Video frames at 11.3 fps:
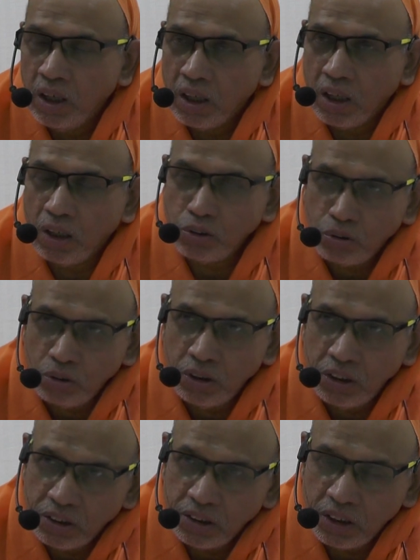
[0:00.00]
And also
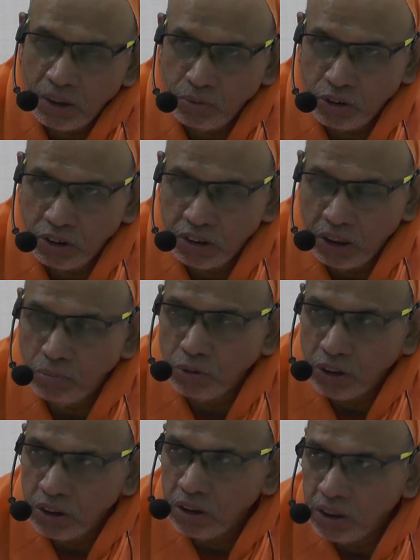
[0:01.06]
he describes the same
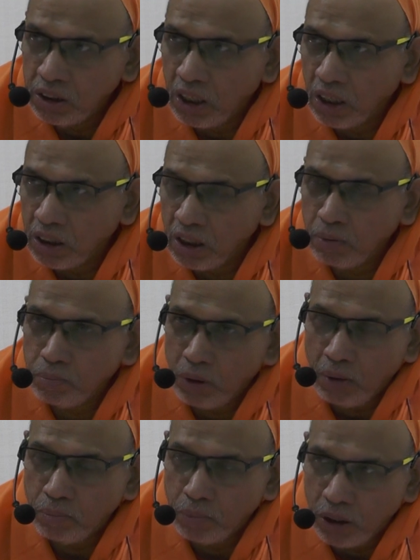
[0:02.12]
thing in another
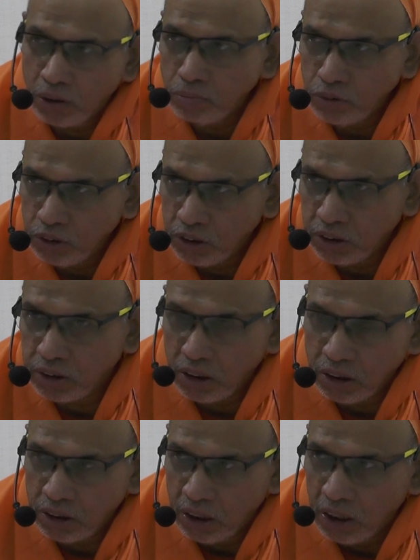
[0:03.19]
Brahmanam, 6th
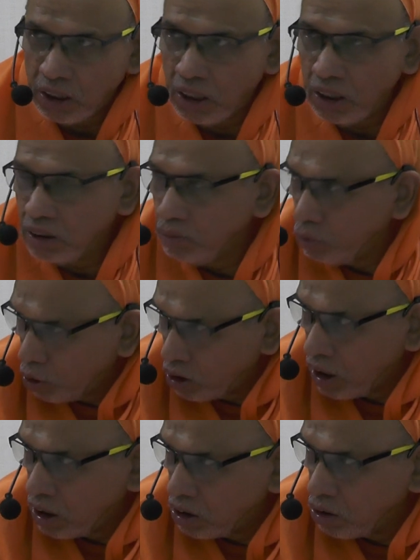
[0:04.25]
Adhyaya,
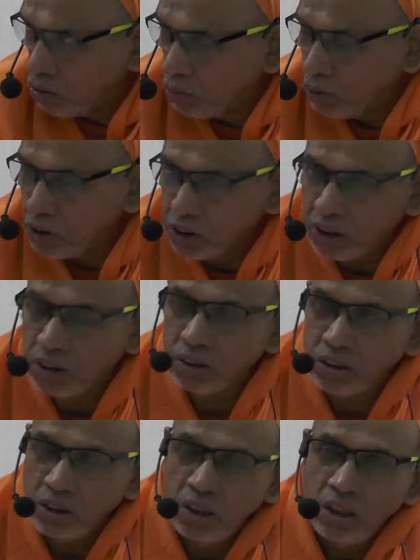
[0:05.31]
Brihadaranyaka Upanishad,
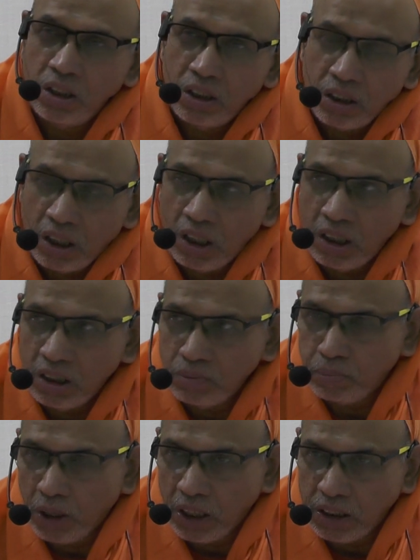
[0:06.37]
called
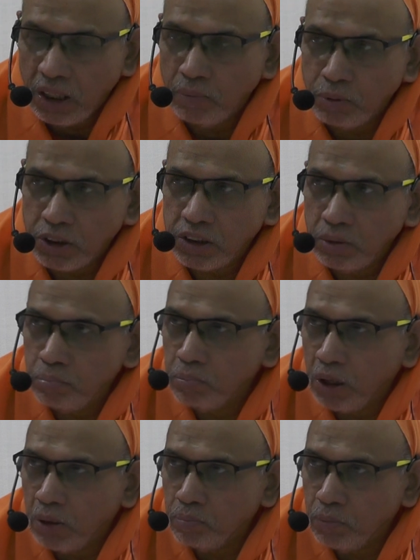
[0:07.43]
Prajapatya
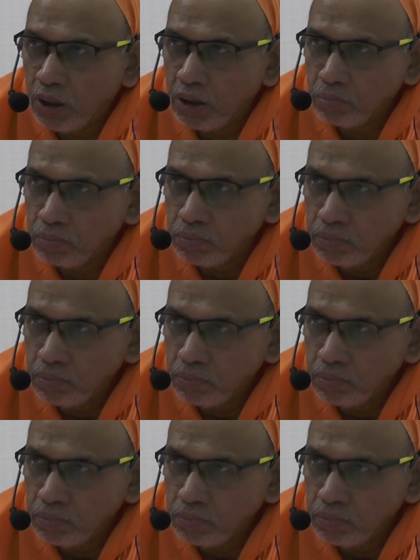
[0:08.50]
Brahmanam.